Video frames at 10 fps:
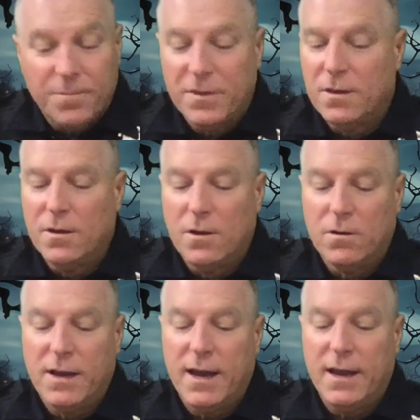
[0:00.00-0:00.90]
Mm.
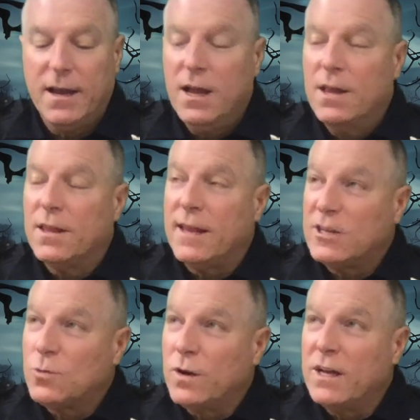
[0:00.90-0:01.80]
Okay, the
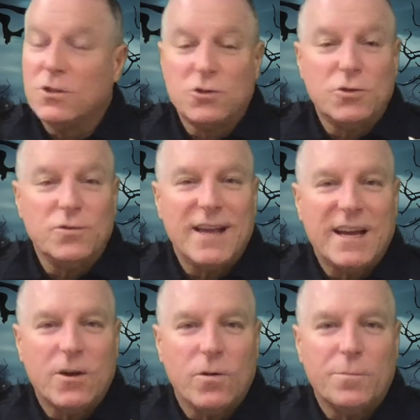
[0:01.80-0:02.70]
next one is do not
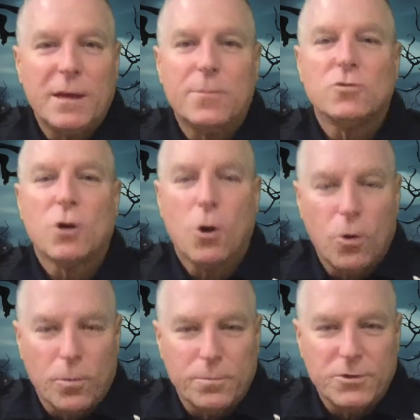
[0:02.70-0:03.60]
go in people's
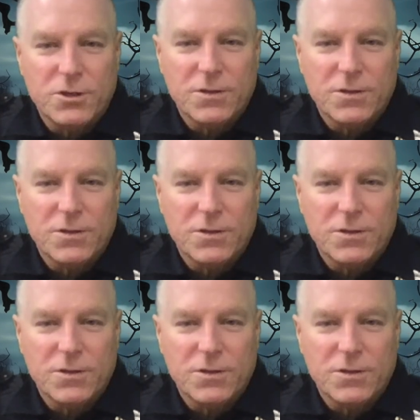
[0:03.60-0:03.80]
homes.